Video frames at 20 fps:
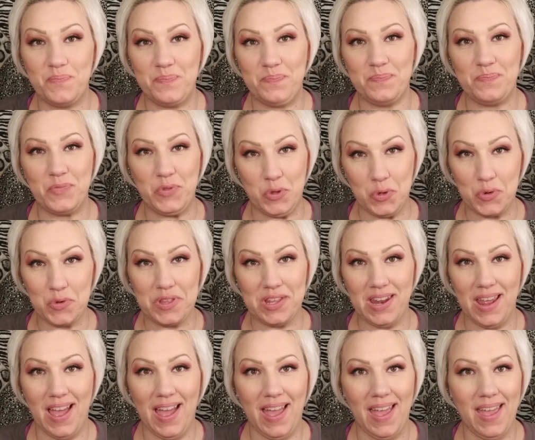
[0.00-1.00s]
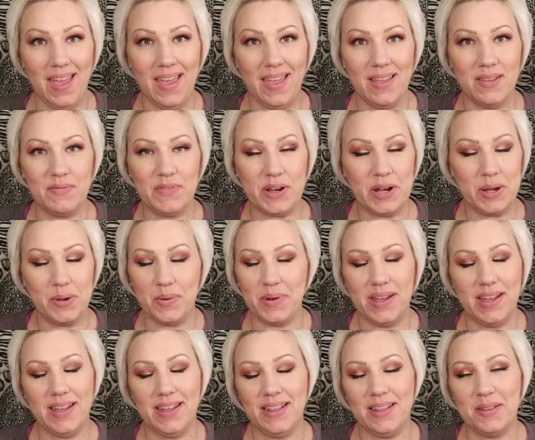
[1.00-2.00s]
through the night very
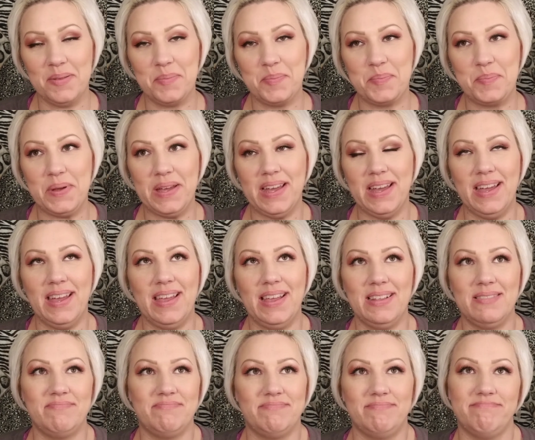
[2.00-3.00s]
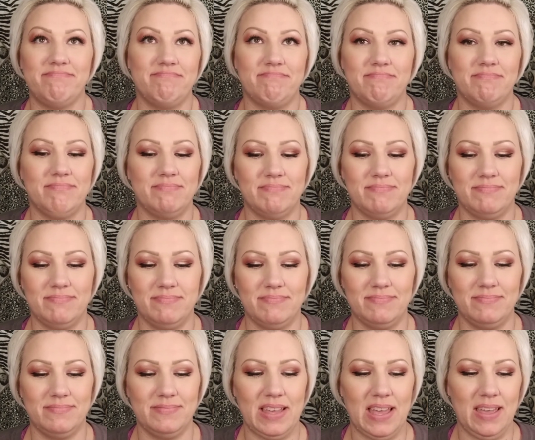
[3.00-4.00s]
well, but
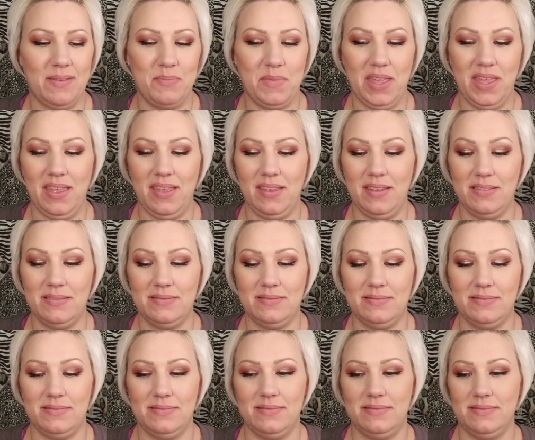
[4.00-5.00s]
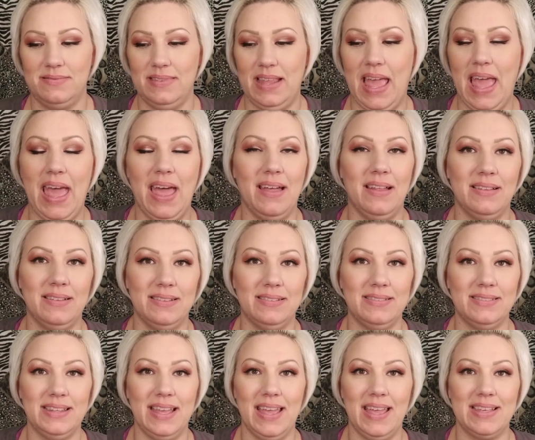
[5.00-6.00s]
I mean, hell,
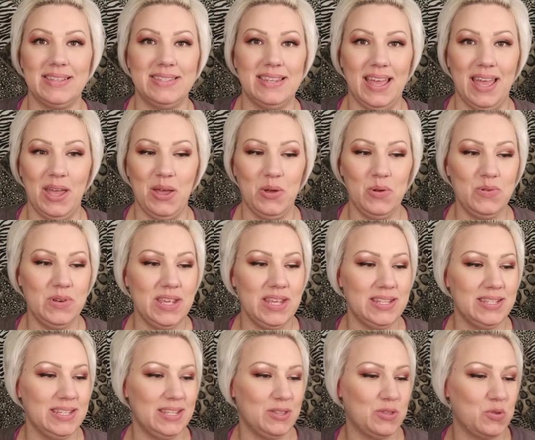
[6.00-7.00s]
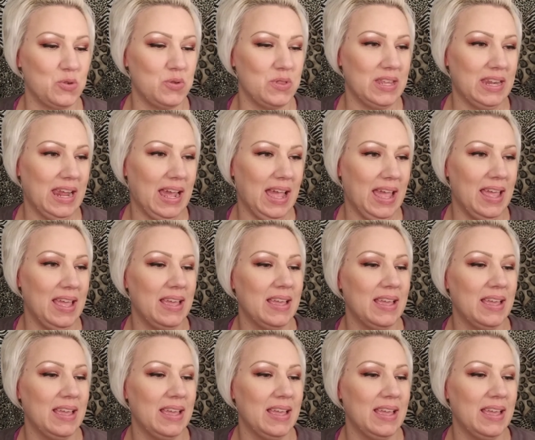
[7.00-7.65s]
like I say, who needs it through the night?